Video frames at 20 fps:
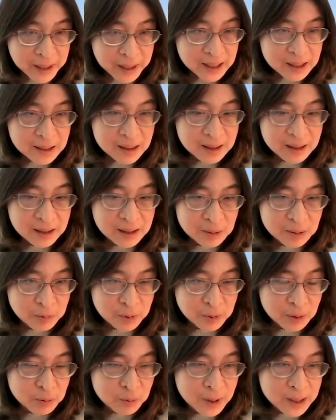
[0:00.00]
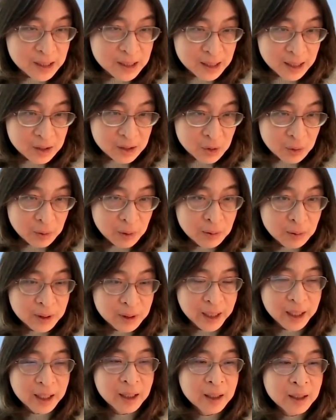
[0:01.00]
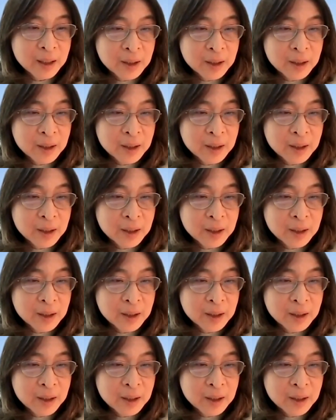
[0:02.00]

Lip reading: base because we're residential only.